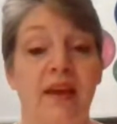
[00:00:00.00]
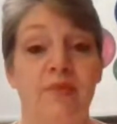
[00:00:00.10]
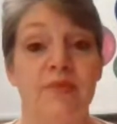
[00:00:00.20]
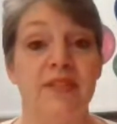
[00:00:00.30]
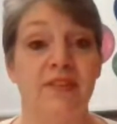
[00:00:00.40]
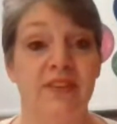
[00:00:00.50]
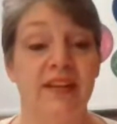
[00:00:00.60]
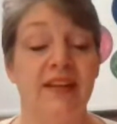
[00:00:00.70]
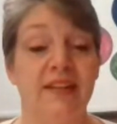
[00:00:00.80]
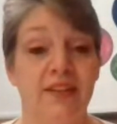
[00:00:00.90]

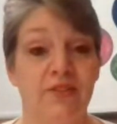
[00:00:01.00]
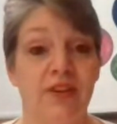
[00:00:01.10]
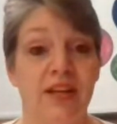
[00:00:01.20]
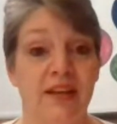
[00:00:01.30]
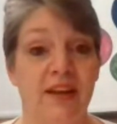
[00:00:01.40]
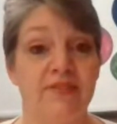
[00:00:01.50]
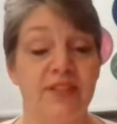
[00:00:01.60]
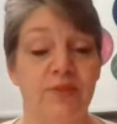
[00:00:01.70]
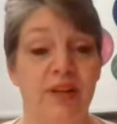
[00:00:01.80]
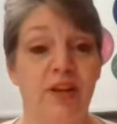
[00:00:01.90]
783 in
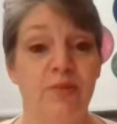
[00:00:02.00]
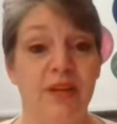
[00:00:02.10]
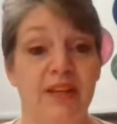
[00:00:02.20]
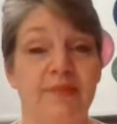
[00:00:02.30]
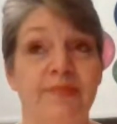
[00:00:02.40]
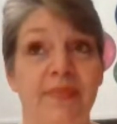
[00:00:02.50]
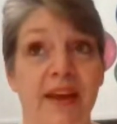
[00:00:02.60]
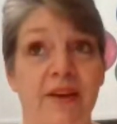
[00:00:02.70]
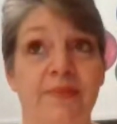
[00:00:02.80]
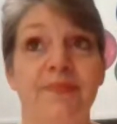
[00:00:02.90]
Afton, Wyoming.
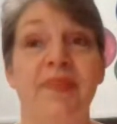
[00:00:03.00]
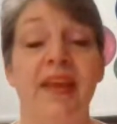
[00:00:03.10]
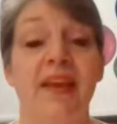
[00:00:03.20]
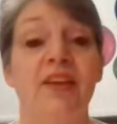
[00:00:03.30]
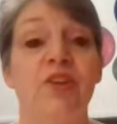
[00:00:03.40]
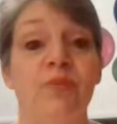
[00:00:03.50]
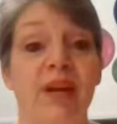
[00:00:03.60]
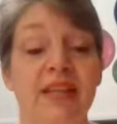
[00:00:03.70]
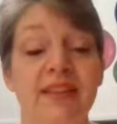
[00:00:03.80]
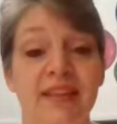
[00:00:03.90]
Now, you
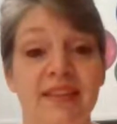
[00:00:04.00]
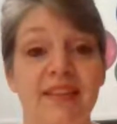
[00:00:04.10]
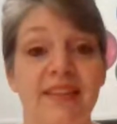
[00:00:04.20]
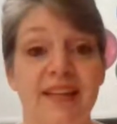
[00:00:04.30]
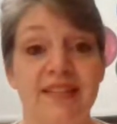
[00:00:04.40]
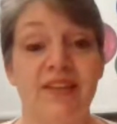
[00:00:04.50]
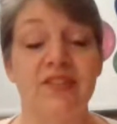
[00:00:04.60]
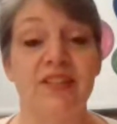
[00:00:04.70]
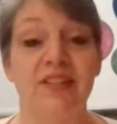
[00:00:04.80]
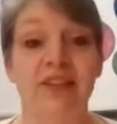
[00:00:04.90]
might think that that
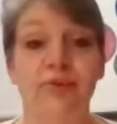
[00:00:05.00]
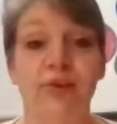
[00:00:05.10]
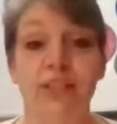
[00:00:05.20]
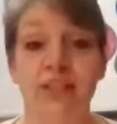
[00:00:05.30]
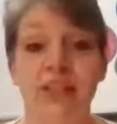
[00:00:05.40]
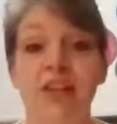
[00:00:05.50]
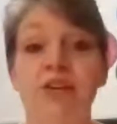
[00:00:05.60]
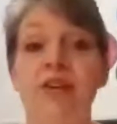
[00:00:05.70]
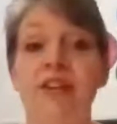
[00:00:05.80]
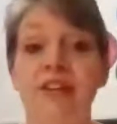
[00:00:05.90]
sounds a little witchy
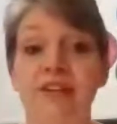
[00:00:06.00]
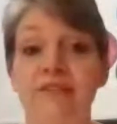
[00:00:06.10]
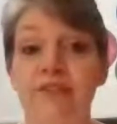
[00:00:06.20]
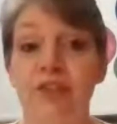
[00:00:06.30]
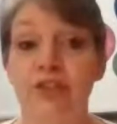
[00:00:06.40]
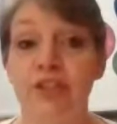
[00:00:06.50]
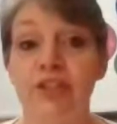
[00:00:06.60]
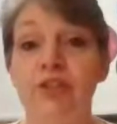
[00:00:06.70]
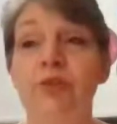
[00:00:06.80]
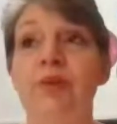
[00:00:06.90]
or a little
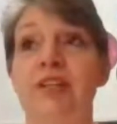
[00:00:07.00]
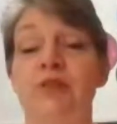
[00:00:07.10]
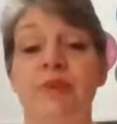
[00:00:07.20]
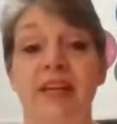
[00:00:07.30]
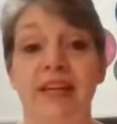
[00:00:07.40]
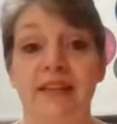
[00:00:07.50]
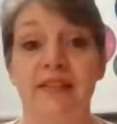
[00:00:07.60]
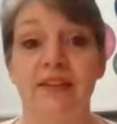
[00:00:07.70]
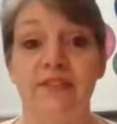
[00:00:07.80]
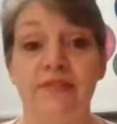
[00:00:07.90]
voodoo, which my kids
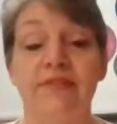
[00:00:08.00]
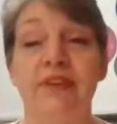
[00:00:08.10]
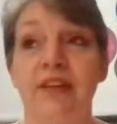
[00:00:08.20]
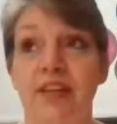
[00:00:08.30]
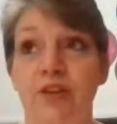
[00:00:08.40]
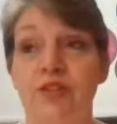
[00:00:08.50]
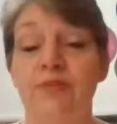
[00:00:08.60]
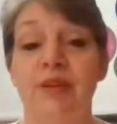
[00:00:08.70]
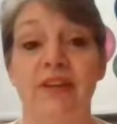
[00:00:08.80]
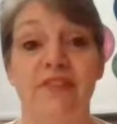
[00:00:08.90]
have accused
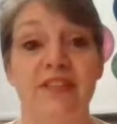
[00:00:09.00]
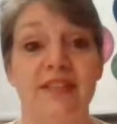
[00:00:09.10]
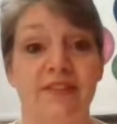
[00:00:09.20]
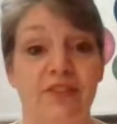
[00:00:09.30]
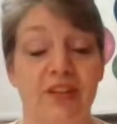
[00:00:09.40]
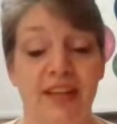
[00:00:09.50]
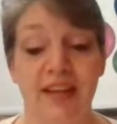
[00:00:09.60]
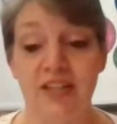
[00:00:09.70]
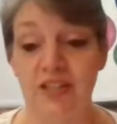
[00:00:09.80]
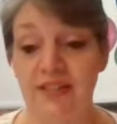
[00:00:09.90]
me of on several
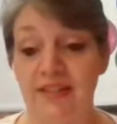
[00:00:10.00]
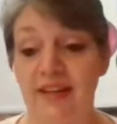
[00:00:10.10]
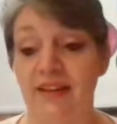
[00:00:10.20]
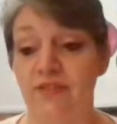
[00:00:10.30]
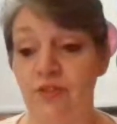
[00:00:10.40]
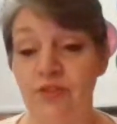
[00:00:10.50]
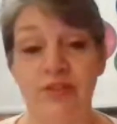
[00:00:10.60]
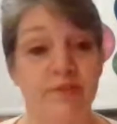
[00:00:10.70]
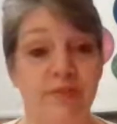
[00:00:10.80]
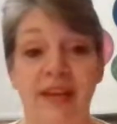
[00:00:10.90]
occasions, and I have told
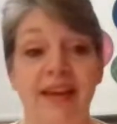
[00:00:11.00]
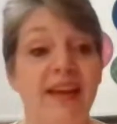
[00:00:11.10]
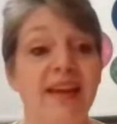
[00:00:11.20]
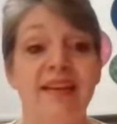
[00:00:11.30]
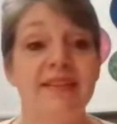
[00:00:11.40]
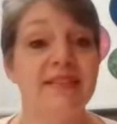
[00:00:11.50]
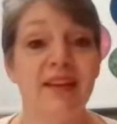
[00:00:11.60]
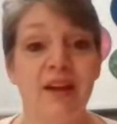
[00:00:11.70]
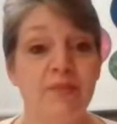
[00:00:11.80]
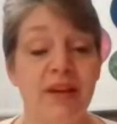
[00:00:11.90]
them it is
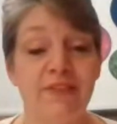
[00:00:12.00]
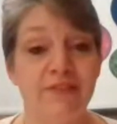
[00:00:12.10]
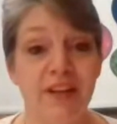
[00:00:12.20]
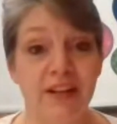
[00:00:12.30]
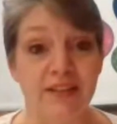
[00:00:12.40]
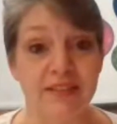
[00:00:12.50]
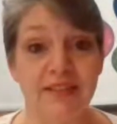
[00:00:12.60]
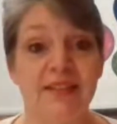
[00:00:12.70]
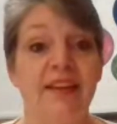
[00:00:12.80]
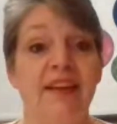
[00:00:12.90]
not my fault